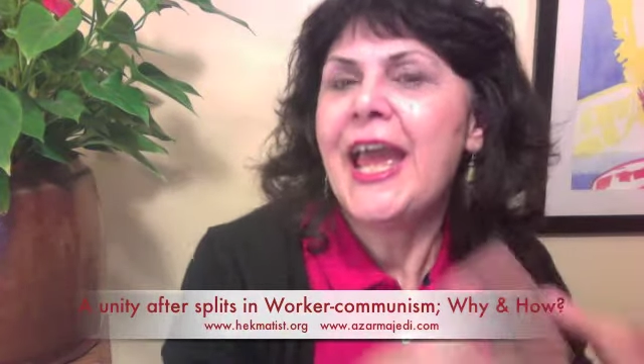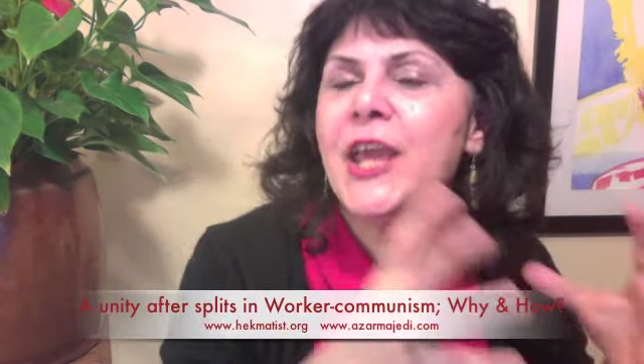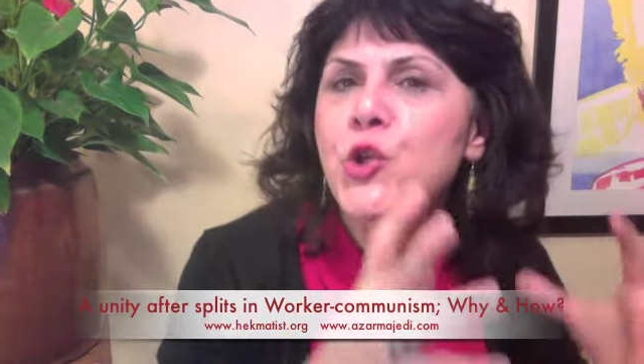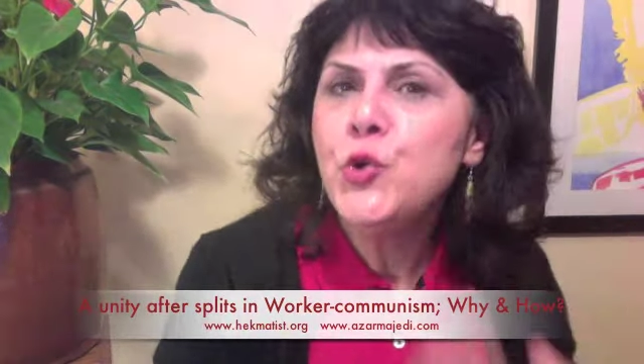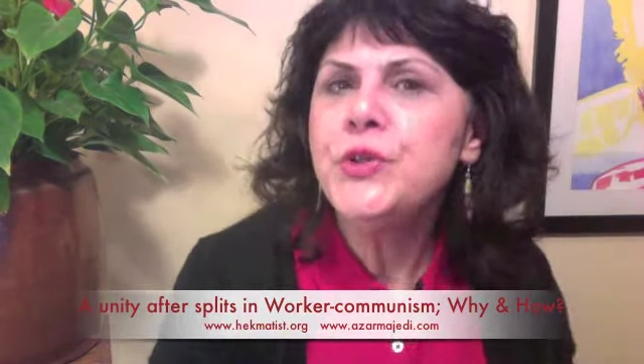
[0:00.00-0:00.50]
a
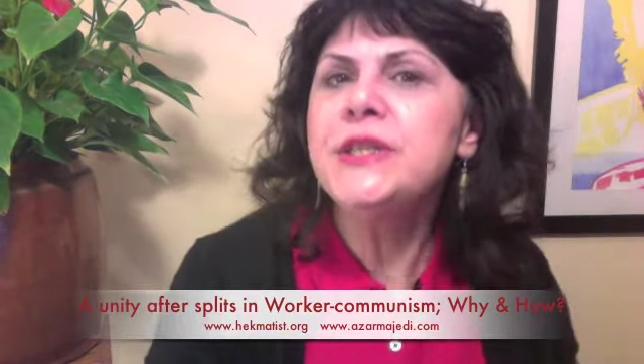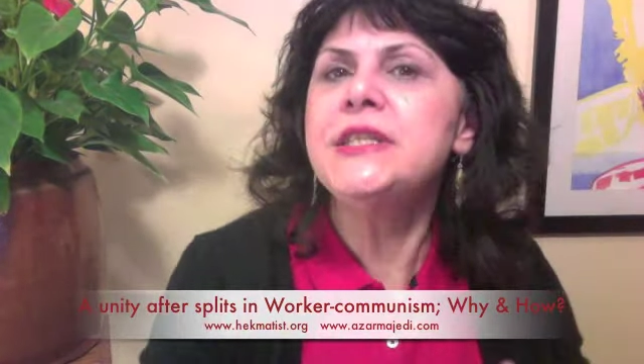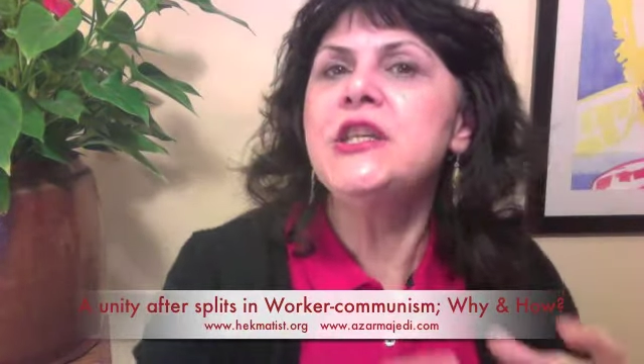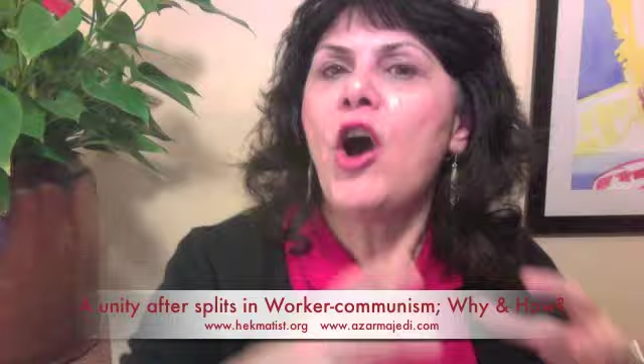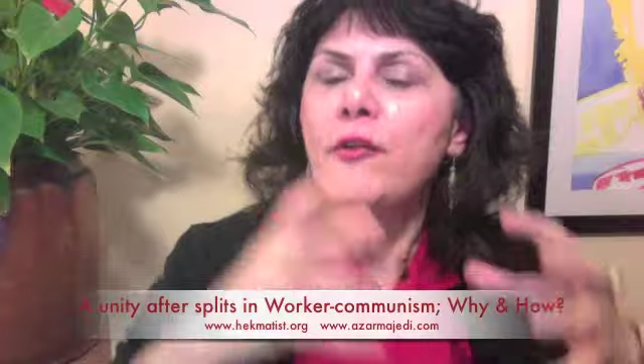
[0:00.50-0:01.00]

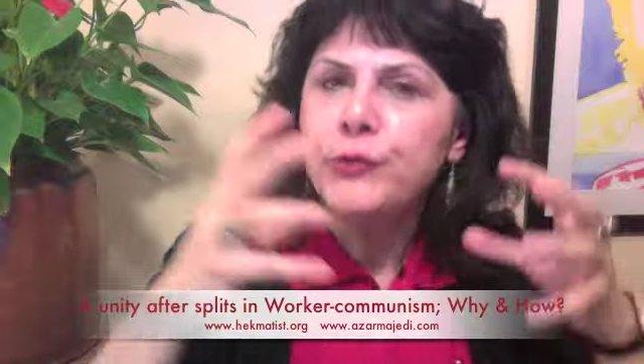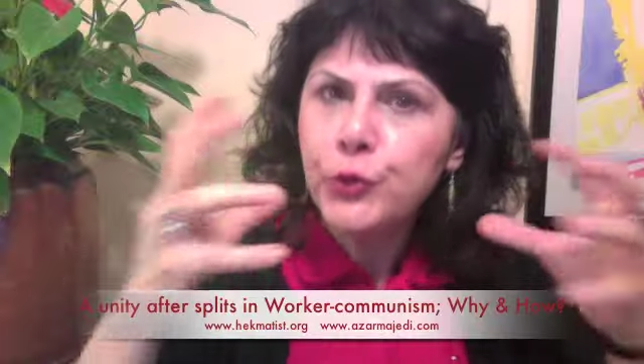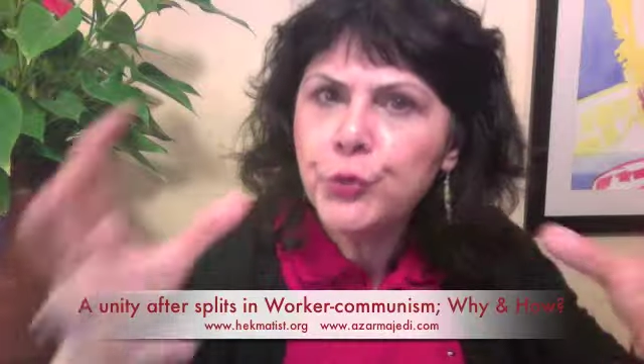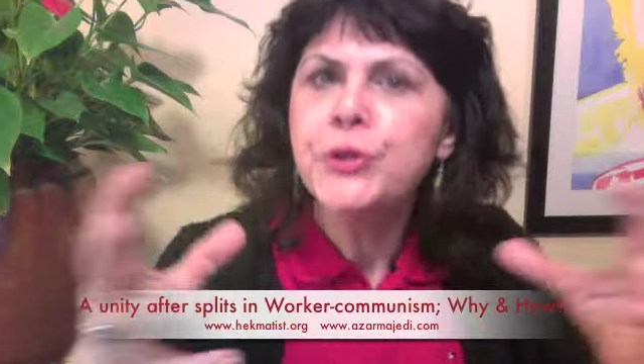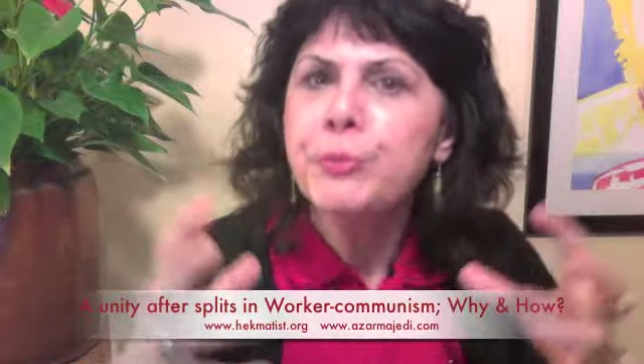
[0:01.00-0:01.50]
unity of
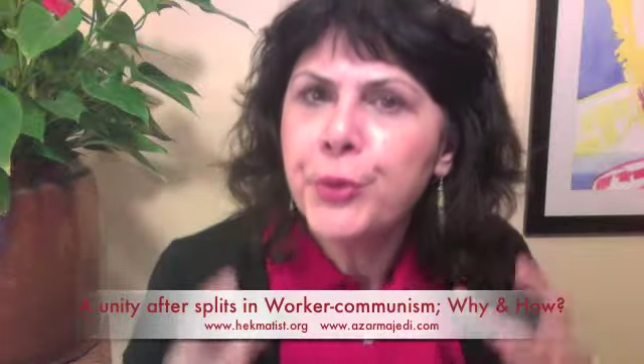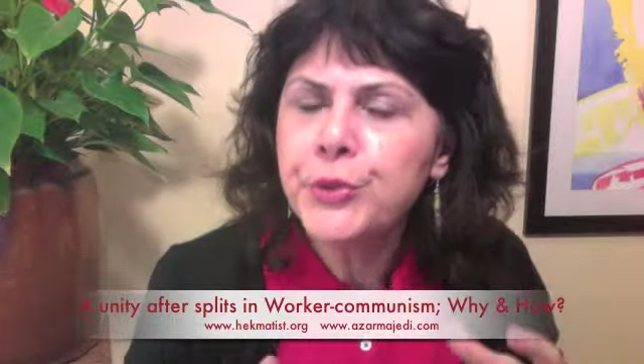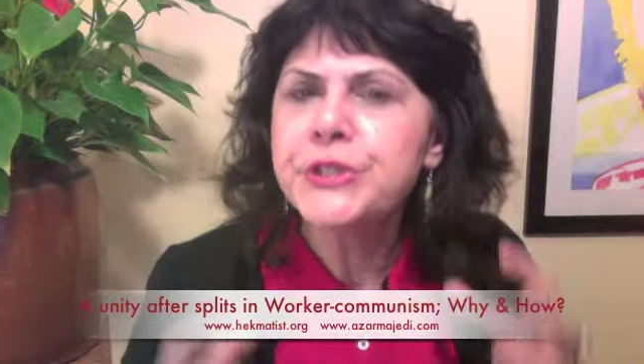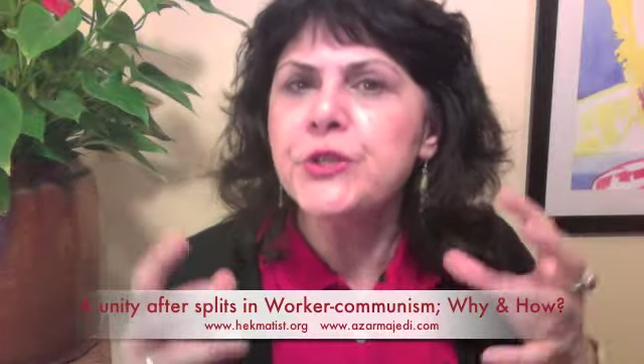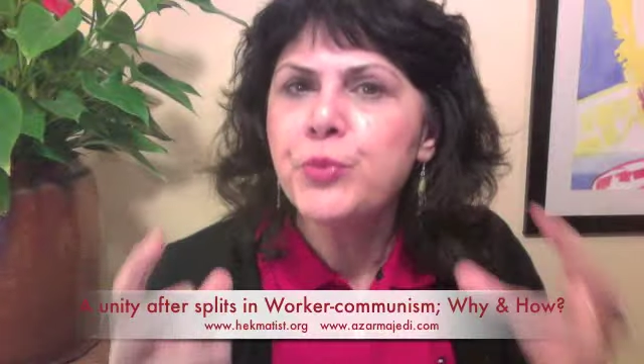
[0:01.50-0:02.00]
two
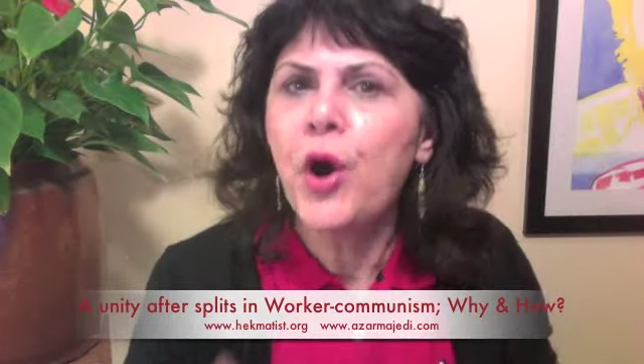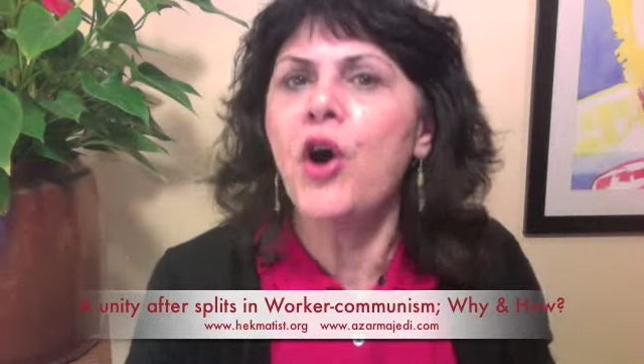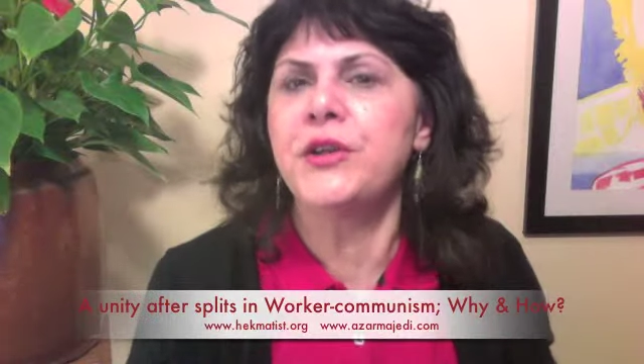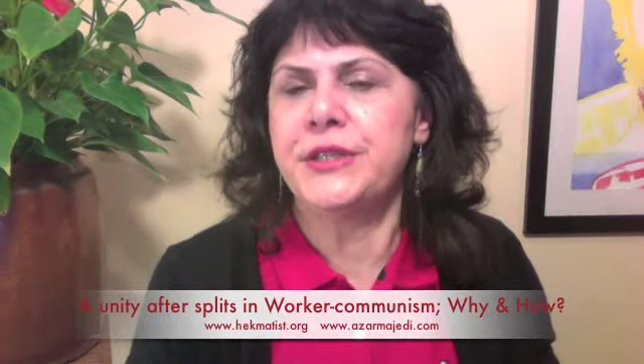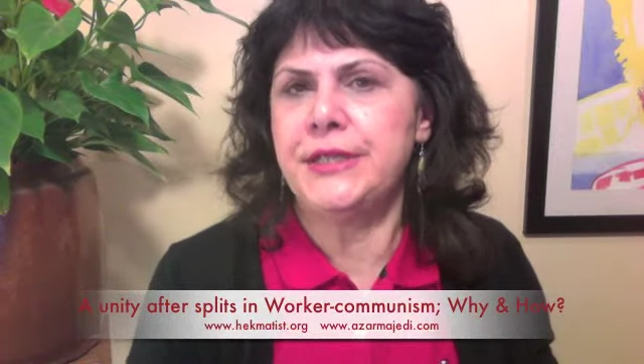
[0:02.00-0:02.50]
important
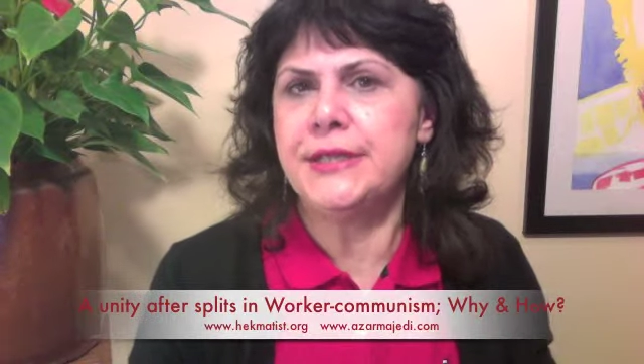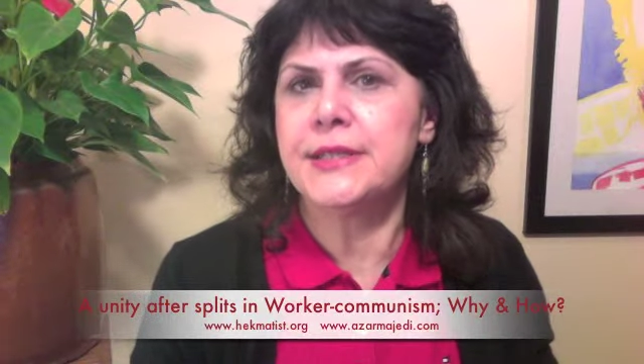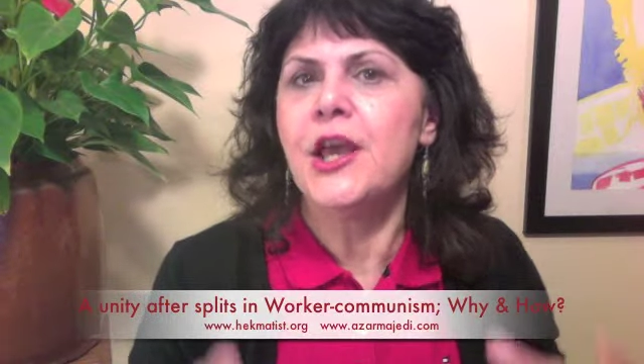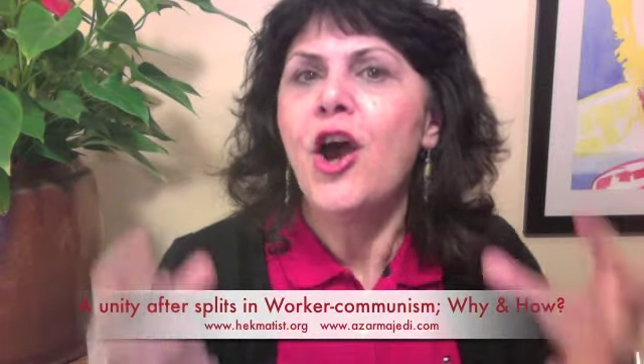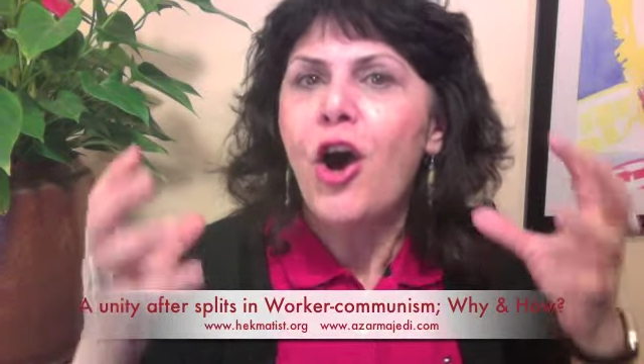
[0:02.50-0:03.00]

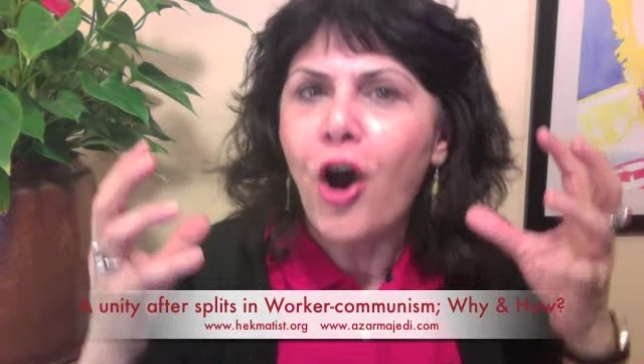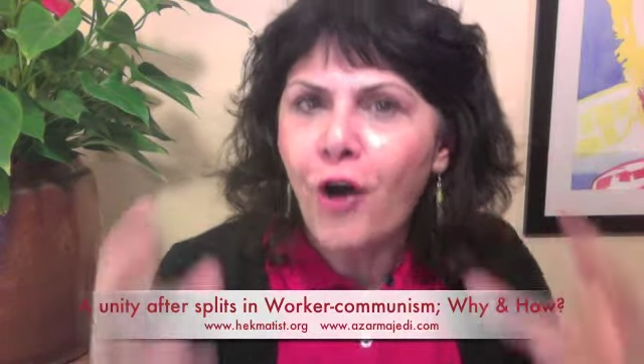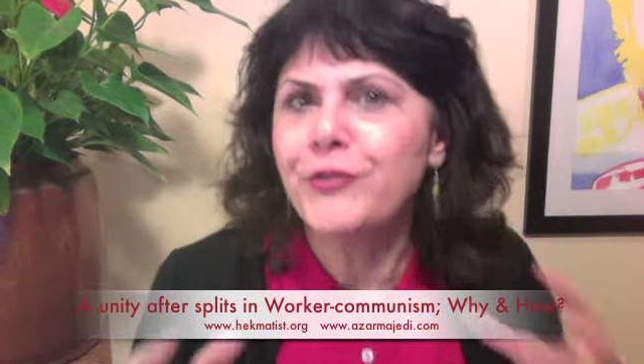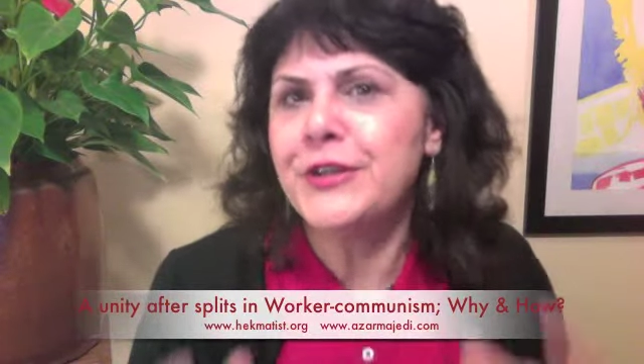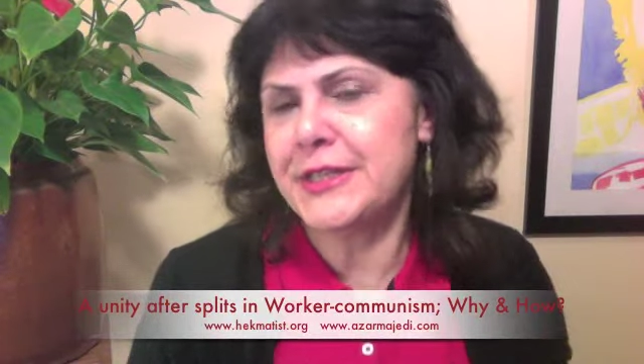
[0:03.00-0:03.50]
parties
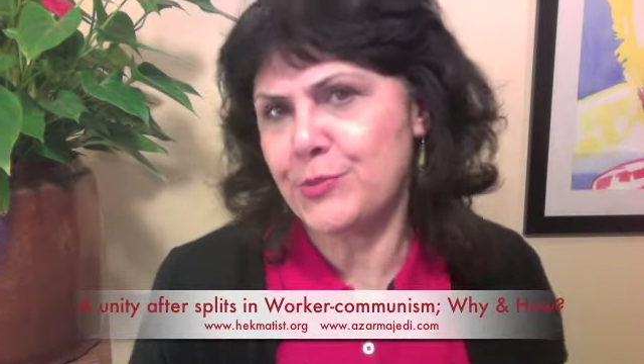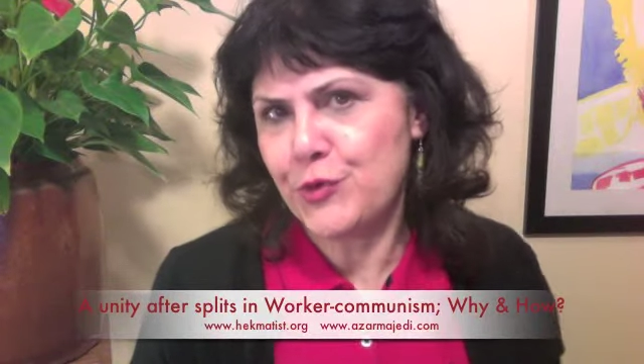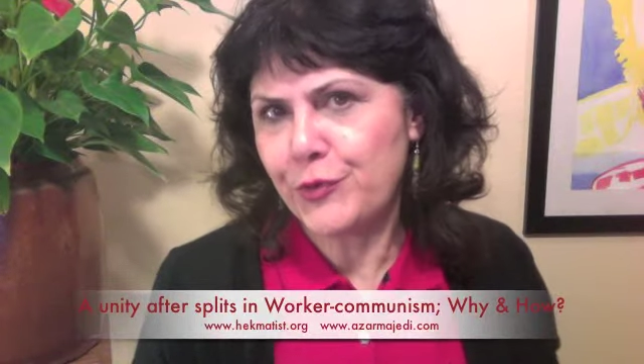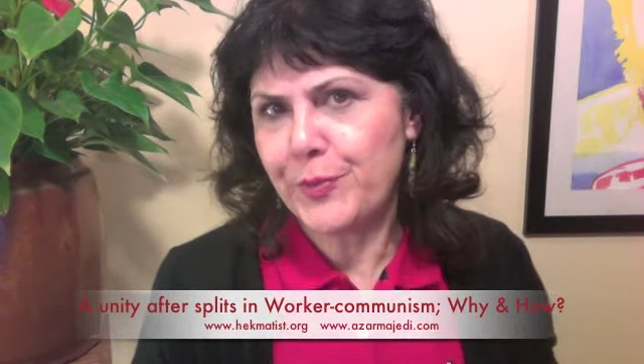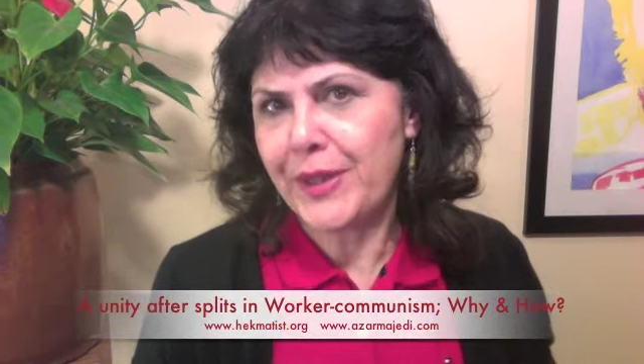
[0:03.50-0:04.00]
of this
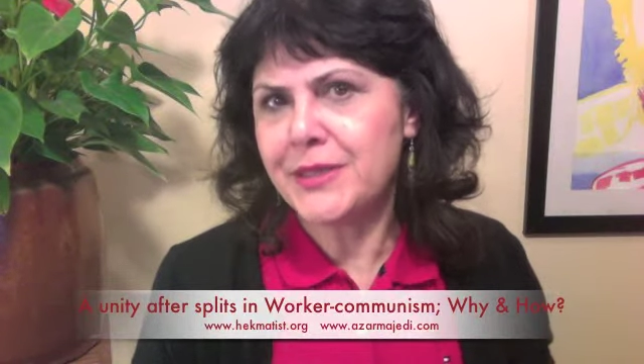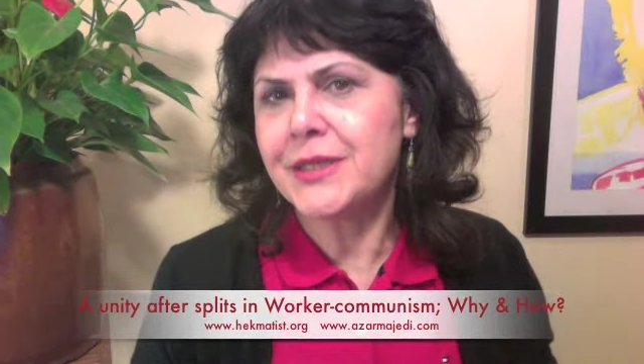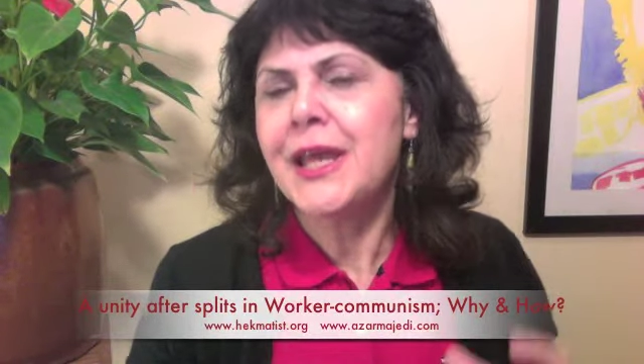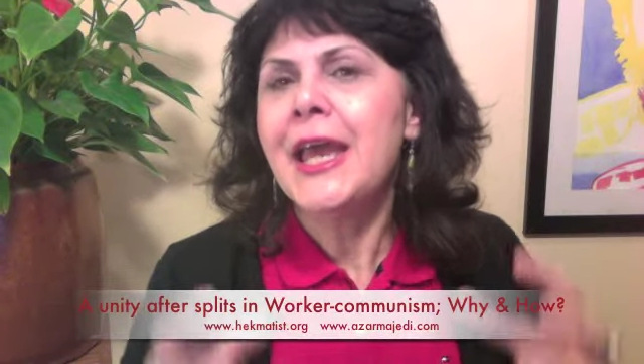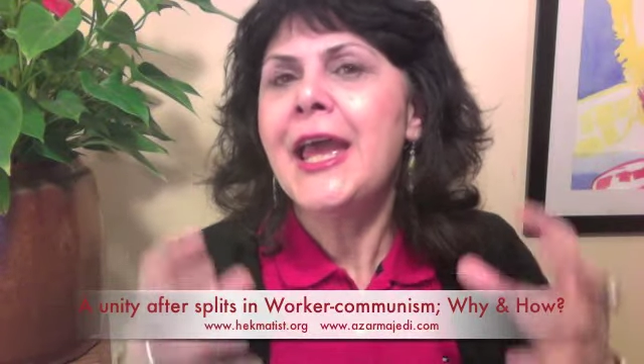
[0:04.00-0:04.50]
movement,